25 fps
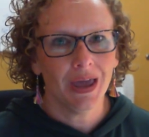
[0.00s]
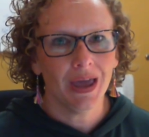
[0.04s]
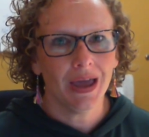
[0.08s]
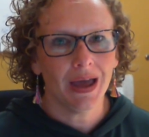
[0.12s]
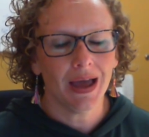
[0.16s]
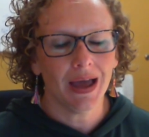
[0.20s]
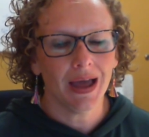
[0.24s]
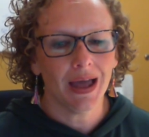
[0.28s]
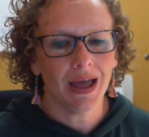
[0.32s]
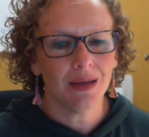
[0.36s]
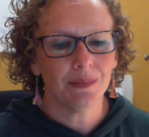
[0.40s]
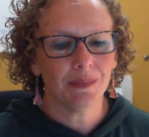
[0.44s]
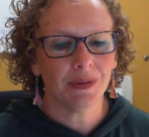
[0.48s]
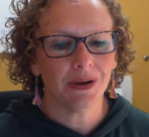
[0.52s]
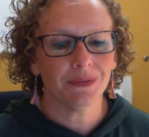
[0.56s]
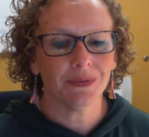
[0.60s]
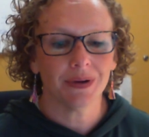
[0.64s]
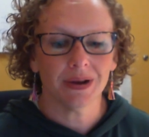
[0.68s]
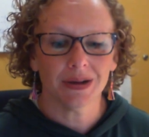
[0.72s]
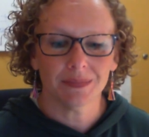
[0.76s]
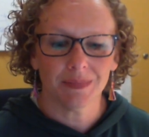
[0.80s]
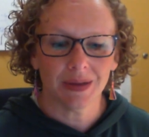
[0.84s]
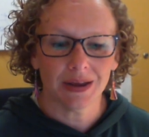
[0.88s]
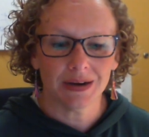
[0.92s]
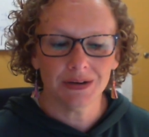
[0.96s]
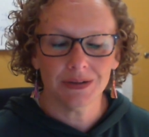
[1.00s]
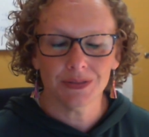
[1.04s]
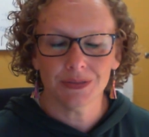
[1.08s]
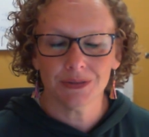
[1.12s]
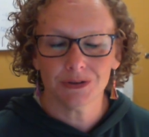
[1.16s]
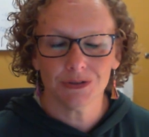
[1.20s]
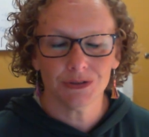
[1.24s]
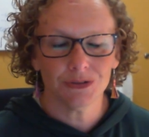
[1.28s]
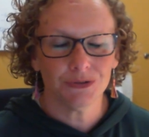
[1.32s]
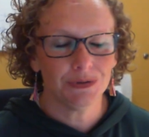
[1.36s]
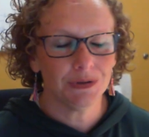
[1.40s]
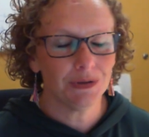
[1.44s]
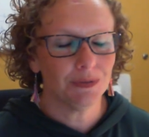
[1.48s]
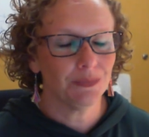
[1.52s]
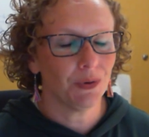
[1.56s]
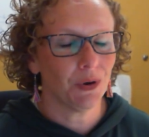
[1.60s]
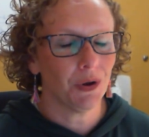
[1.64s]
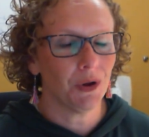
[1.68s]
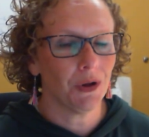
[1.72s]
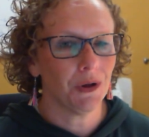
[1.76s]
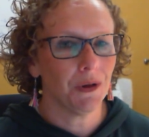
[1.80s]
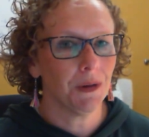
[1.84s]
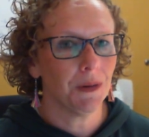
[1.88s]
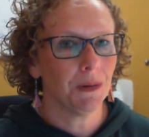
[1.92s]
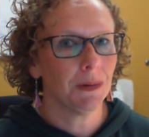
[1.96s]
I recommend that you keep
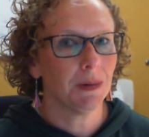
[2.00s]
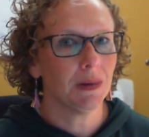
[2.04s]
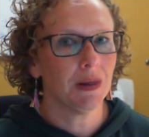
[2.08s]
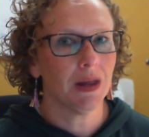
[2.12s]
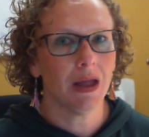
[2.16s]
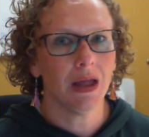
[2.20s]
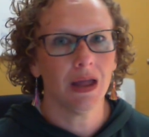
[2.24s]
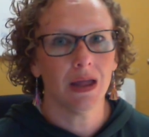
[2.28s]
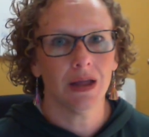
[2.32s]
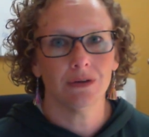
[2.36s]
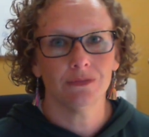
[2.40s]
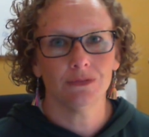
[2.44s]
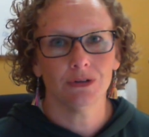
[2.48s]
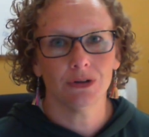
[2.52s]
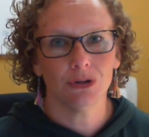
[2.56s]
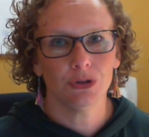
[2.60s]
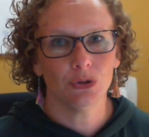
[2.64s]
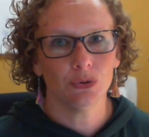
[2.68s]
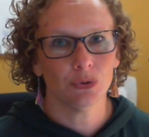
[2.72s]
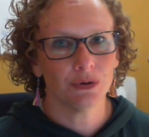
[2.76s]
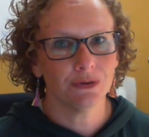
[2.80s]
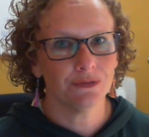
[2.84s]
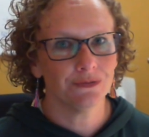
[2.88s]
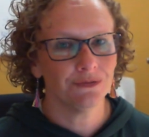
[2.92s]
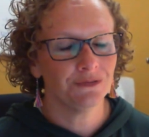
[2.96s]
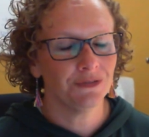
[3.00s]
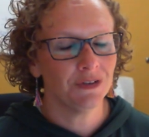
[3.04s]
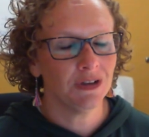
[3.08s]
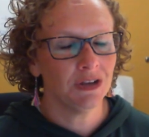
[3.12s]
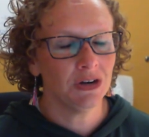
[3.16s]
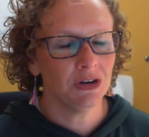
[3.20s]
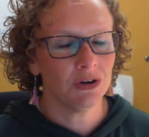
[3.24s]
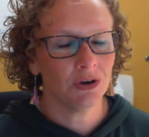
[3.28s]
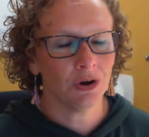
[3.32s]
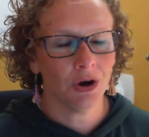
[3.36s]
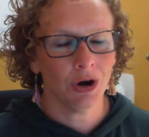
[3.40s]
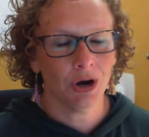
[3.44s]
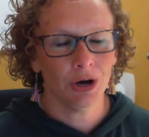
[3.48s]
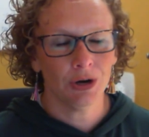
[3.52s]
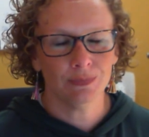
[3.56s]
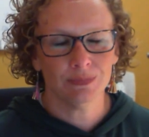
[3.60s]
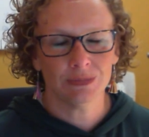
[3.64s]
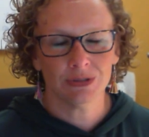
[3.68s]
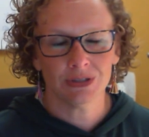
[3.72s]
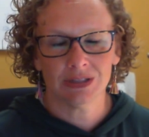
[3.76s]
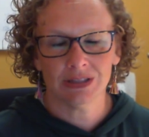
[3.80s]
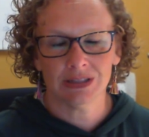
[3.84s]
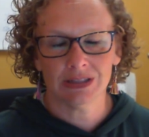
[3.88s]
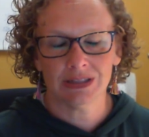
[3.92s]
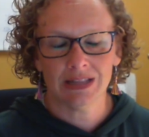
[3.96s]
all of your feet, arms,
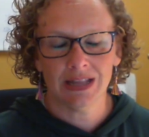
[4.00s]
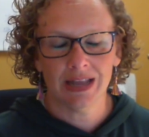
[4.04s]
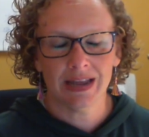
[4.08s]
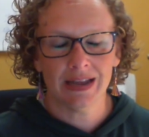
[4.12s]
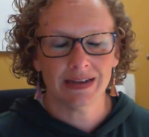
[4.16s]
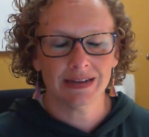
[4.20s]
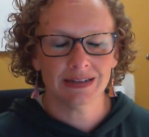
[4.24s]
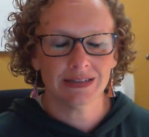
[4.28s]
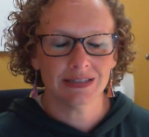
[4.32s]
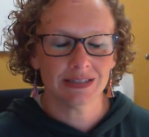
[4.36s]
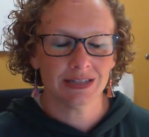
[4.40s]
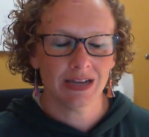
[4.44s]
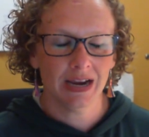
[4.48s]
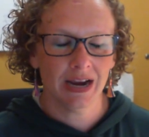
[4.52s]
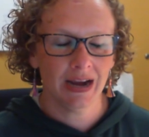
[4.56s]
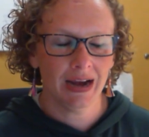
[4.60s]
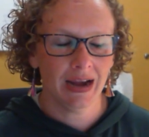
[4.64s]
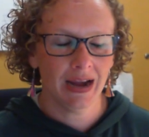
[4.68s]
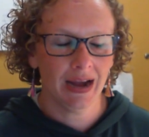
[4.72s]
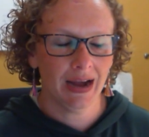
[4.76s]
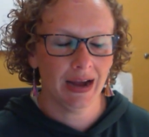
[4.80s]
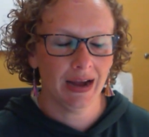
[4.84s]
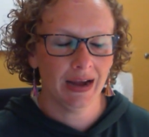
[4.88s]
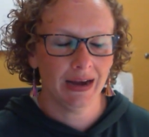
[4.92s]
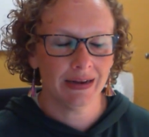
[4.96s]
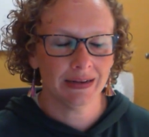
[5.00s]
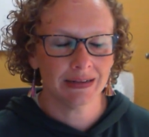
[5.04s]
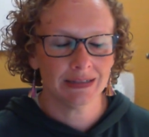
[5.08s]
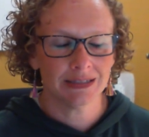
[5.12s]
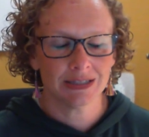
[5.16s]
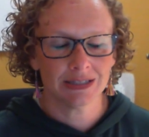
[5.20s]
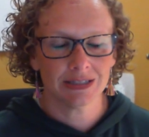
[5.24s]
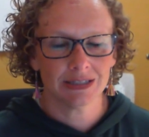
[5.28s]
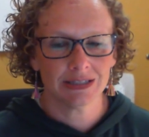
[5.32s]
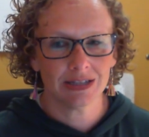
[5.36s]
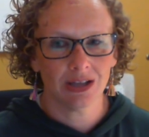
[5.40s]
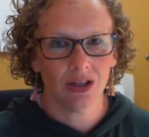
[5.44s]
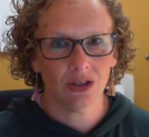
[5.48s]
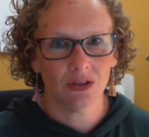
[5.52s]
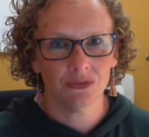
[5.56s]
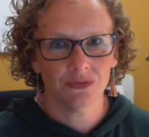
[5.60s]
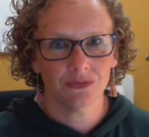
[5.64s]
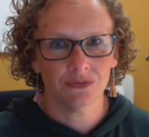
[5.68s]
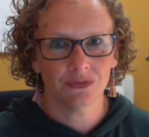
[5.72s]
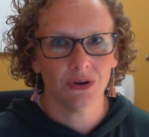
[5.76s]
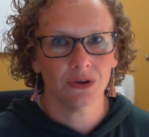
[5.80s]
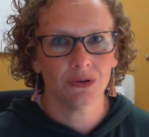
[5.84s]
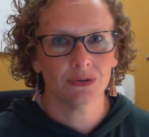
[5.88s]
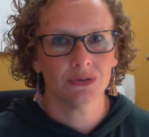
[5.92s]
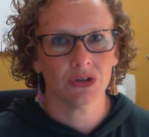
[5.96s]
legs, hands, cell
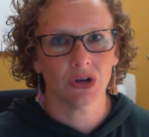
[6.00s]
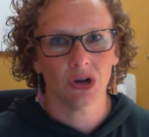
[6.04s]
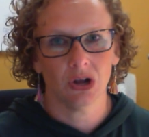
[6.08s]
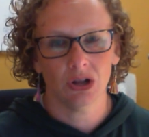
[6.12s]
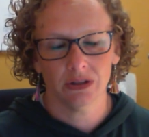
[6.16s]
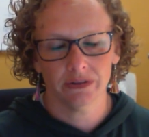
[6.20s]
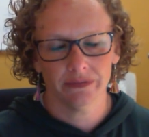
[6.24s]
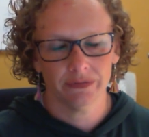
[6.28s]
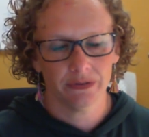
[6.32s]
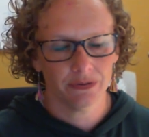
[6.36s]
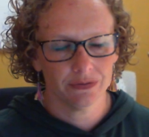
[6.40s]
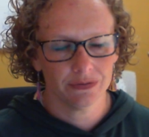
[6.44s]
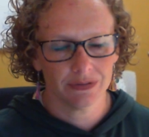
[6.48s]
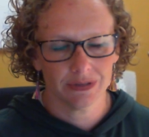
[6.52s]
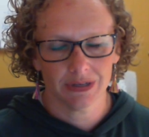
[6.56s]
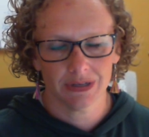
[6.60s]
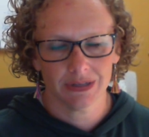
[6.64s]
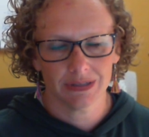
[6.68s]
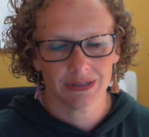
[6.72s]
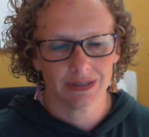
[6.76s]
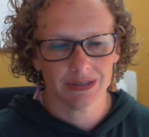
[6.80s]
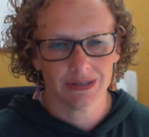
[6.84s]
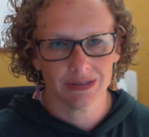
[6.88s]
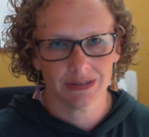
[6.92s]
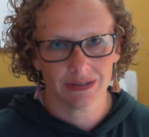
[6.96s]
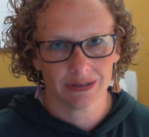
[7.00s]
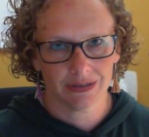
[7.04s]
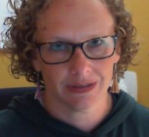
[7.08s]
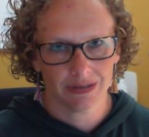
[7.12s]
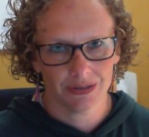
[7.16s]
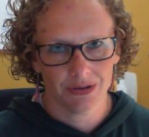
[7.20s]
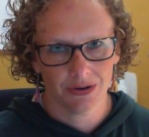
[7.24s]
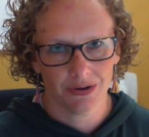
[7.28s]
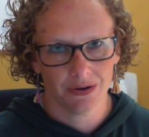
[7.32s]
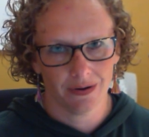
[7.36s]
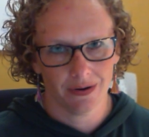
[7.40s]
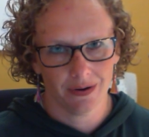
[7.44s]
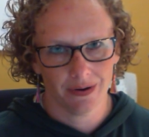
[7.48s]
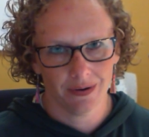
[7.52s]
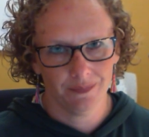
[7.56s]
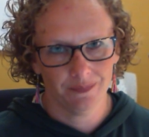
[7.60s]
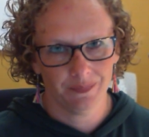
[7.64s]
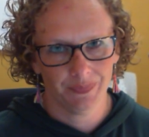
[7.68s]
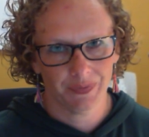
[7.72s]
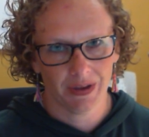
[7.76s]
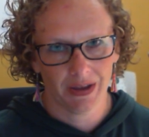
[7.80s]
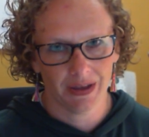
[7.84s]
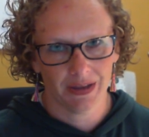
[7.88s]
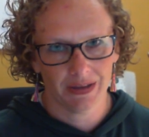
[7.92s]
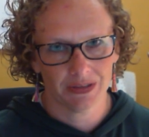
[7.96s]
phones, all of those things inside the car
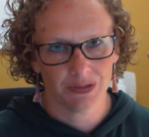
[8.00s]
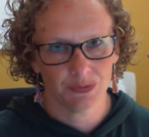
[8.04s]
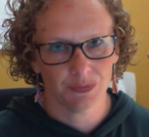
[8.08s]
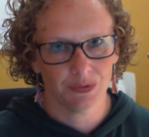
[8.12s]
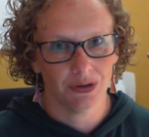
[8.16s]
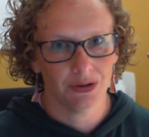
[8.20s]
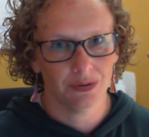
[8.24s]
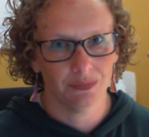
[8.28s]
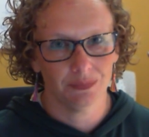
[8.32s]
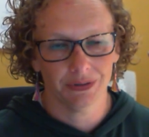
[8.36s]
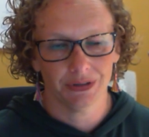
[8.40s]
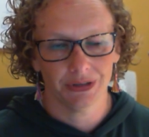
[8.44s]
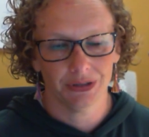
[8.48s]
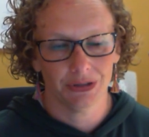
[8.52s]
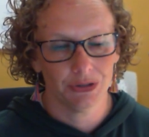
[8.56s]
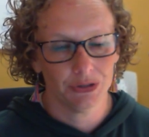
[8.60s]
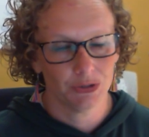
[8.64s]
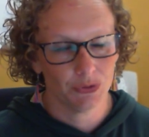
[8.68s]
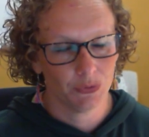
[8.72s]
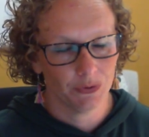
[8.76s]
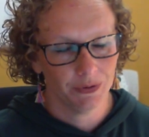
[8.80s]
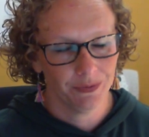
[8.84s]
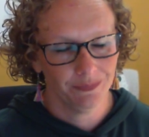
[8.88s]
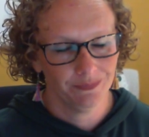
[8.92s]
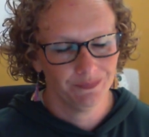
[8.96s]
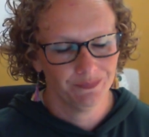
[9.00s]
as we complete your tour.